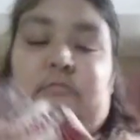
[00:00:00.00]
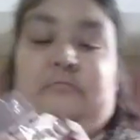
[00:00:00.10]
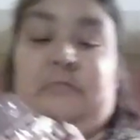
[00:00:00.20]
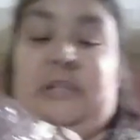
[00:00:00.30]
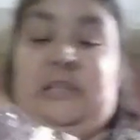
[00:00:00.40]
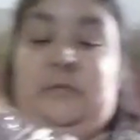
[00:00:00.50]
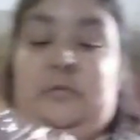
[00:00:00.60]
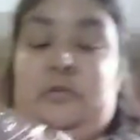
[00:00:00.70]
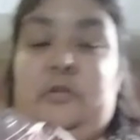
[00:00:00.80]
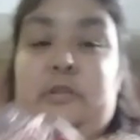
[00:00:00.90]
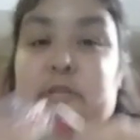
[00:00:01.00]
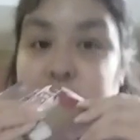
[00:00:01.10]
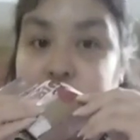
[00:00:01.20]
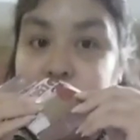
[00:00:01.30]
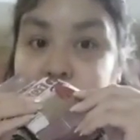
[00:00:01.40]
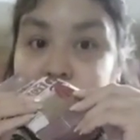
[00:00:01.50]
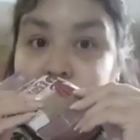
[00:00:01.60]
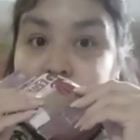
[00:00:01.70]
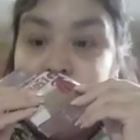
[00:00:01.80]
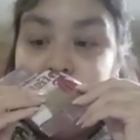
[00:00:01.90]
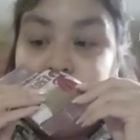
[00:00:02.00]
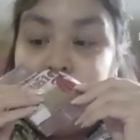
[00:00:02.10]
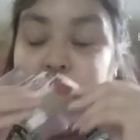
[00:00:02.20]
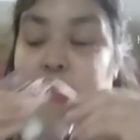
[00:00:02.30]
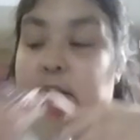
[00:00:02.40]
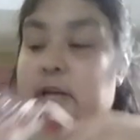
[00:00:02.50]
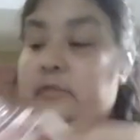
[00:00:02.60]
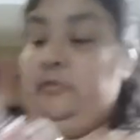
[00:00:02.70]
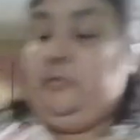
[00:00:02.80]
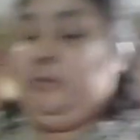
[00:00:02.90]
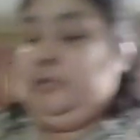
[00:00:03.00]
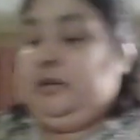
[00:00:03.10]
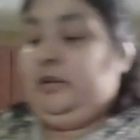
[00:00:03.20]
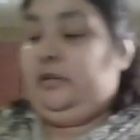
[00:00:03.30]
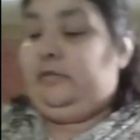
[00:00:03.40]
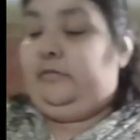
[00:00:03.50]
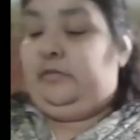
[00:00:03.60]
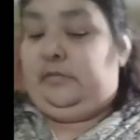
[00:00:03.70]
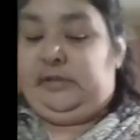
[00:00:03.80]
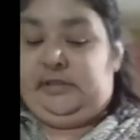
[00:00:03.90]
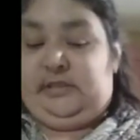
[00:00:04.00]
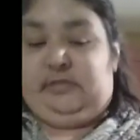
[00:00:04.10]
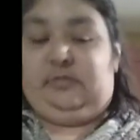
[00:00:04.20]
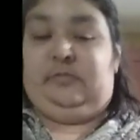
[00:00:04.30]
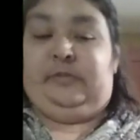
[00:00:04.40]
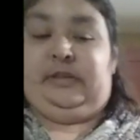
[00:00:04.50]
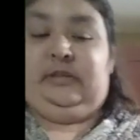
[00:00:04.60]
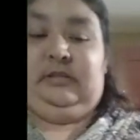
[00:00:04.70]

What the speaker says: Smell good. Kind of remind me of mint a little bit.